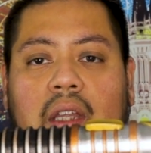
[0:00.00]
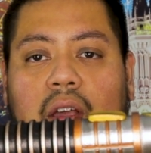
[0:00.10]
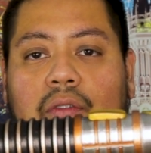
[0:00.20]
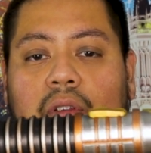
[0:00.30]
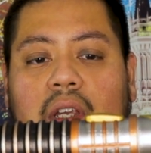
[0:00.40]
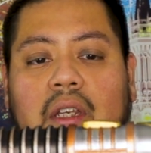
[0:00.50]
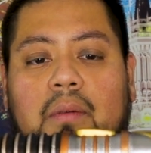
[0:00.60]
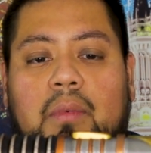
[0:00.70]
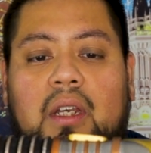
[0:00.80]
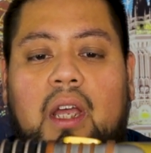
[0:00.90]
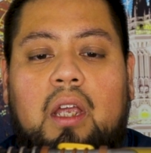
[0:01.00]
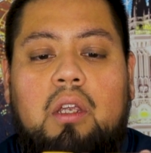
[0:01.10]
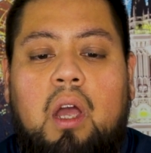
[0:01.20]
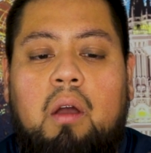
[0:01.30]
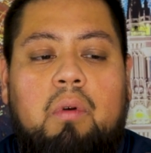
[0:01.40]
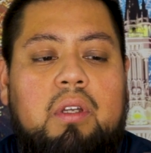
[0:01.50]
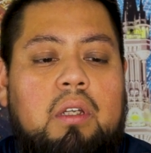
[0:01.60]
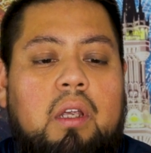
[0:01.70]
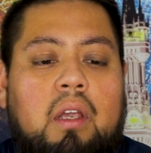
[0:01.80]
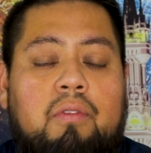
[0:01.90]
definitely something that I would,
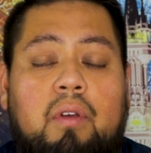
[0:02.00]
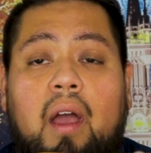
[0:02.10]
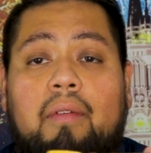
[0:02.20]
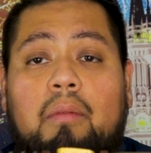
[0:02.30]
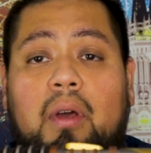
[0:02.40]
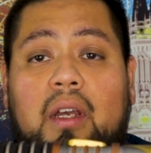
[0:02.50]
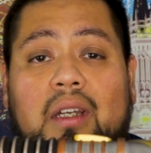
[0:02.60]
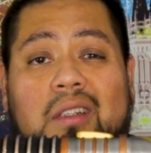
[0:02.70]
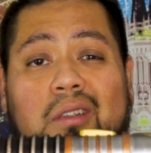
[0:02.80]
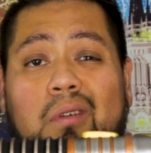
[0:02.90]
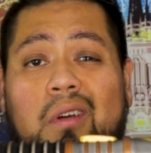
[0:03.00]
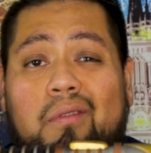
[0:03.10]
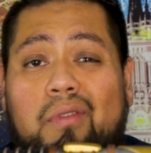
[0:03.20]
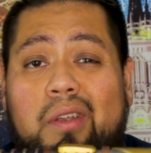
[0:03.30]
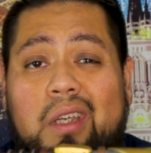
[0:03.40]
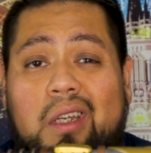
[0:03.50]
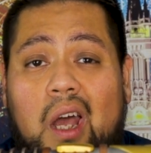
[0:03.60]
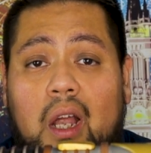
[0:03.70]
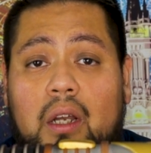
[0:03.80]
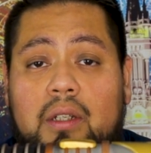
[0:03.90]
if you have the money, it's two hundred fifteen
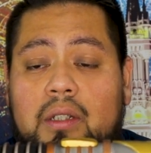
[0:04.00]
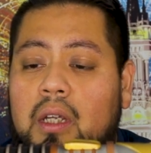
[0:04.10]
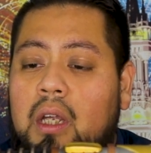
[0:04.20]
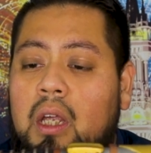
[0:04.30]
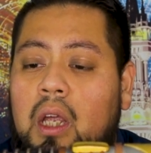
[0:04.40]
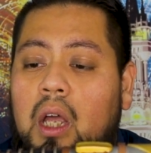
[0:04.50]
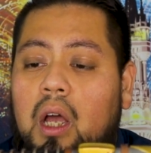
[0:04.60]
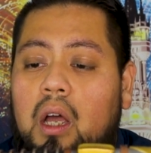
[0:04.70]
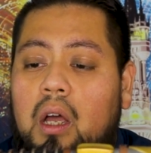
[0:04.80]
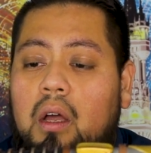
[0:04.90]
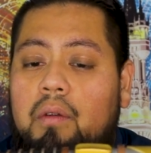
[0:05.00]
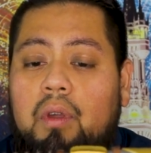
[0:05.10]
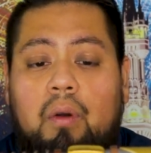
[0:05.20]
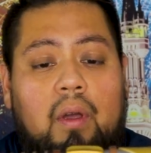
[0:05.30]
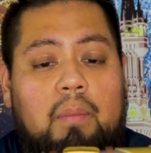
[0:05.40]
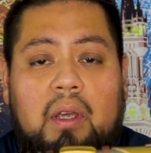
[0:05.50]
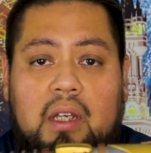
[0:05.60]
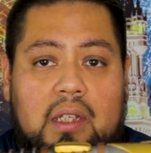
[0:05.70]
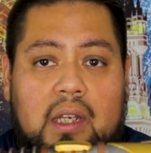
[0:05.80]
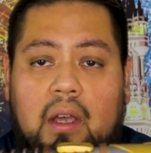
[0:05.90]
dollars. Uh, no A P
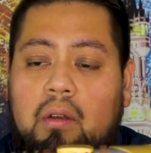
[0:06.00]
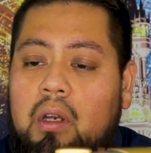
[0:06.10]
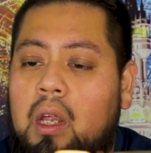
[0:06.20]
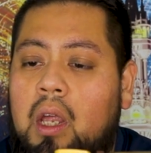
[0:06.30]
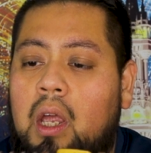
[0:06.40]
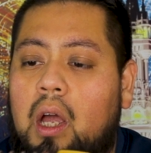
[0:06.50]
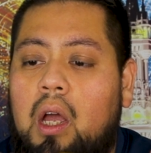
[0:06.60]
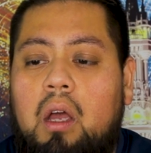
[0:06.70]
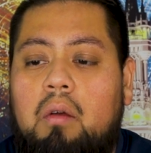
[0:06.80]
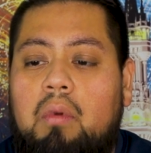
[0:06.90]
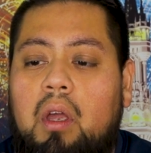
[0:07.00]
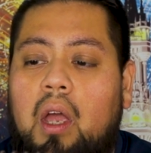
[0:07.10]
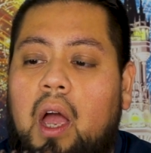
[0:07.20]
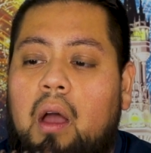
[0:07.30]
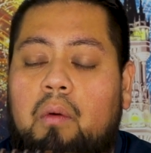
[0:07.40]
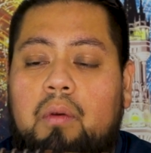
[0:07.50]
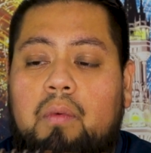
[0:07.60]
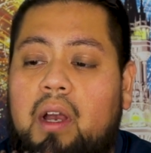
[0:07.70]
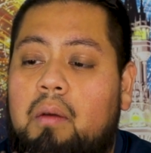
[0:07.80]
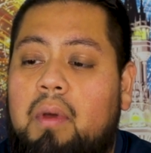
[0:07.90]
discount. Um, I would
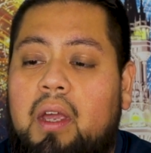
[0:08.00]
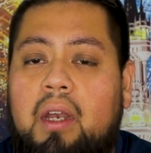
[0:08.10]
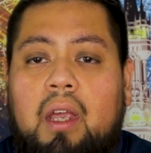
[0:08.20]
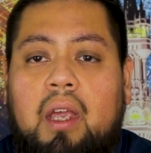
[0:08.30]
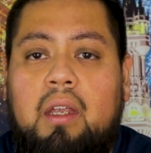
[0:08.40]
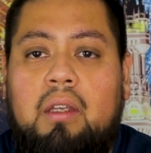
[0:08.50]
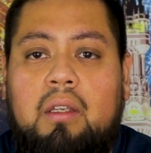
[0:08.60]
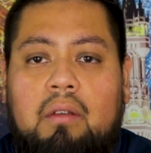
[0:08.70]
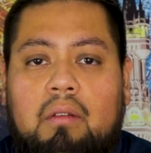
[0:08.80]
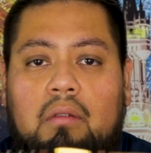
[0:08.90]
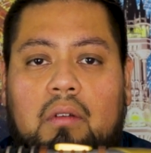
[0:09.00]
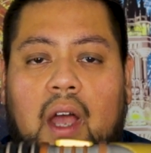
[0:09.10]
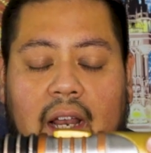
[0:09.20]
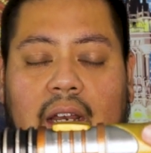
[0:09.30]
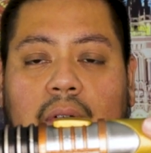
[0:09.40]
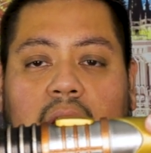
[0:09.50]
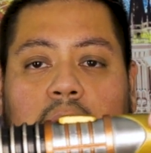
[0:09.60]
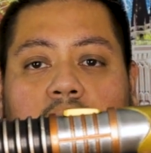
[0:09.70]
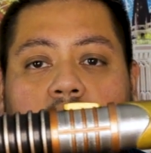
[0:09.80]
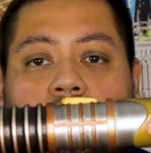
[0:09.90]
recommend... highly
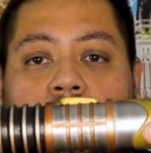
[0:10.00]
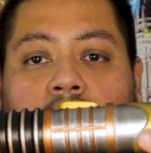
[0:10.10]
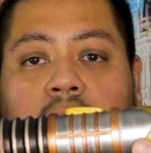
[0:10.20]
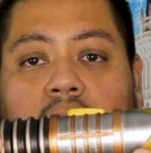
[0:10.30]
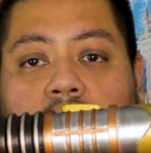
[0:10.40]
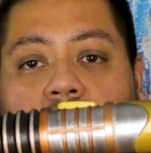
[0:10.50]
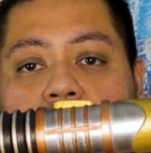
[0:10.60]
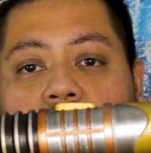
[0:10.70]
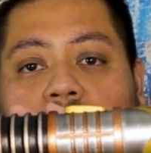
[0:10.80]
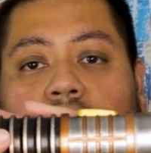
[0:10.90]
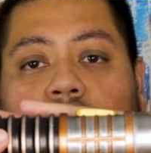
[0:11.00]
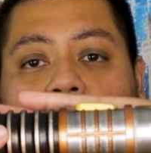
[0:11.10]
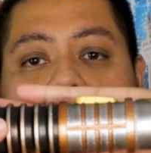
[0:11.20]
recommend getting it. It's